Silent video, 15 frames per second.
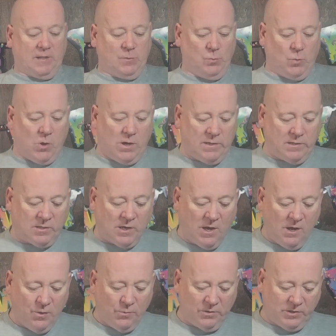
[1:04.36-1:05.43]
once.
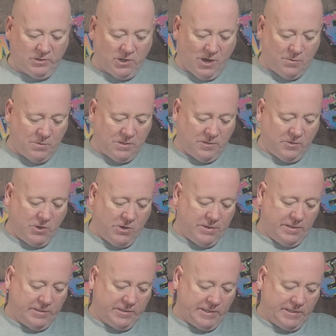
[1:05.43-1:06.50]
We'll start with the
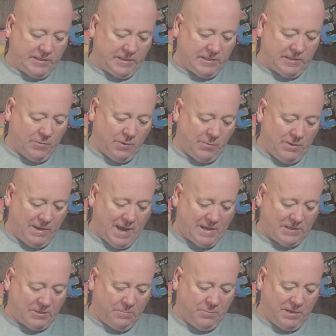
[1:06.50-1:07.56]
36. Let's see what we get.
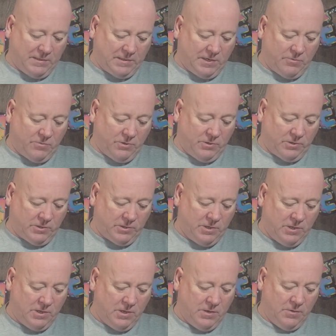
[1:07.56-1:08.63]
Some big zeros?
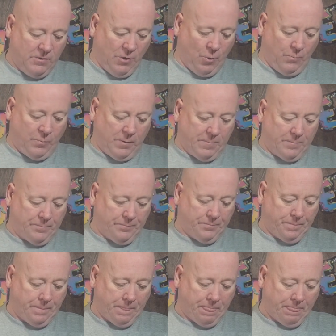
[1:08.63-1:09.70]
Nope.
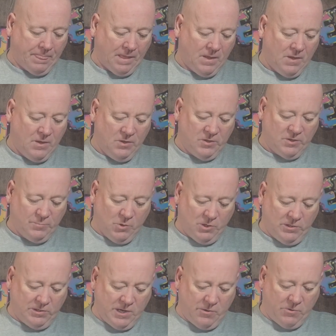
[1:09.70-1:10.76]
Small
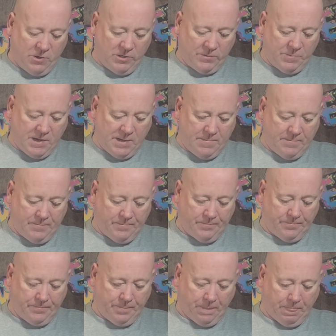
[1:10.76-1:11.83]
zeros, man.
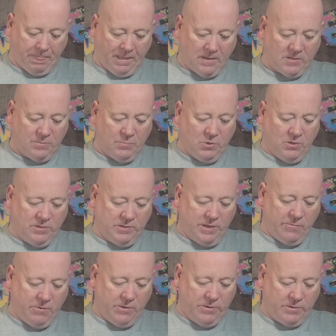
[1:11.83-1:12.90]
Small
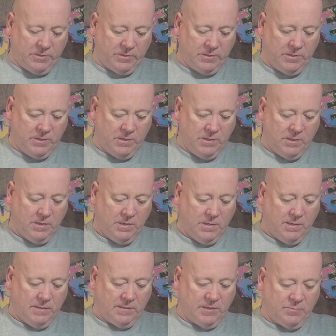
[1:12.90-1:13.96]
zeros
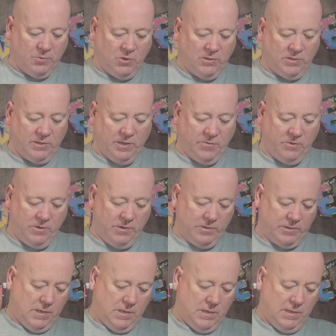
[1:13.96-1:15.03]
and small
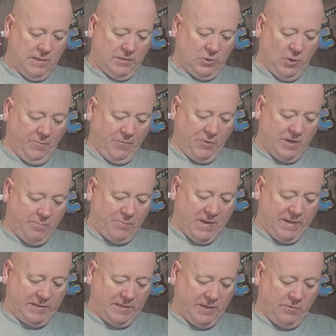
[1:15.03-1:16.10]
zeros. Let's hope for a
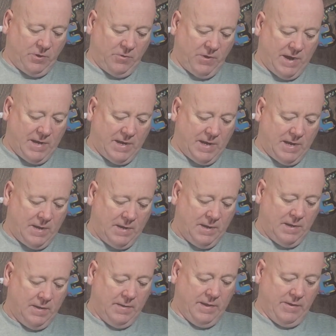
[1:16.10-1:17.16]
big zero right here.
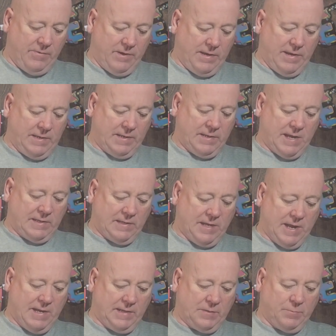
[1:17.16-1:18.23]
There it is. That's
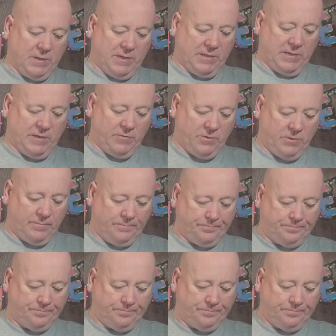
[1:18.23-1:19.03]
nice. Big zero.